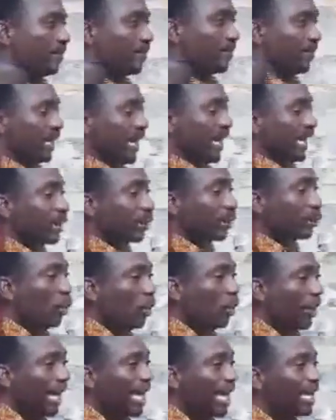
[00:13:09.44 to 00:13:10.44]
He
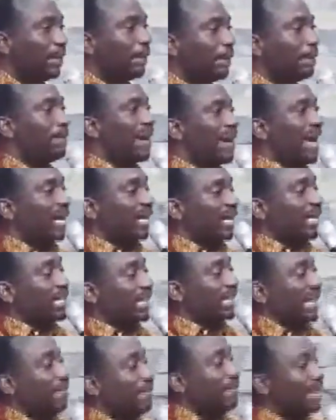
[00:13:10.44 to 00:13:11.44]
took it back. It
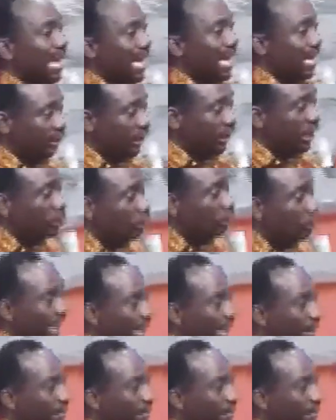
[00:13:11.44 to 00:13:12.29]
came cash. He took it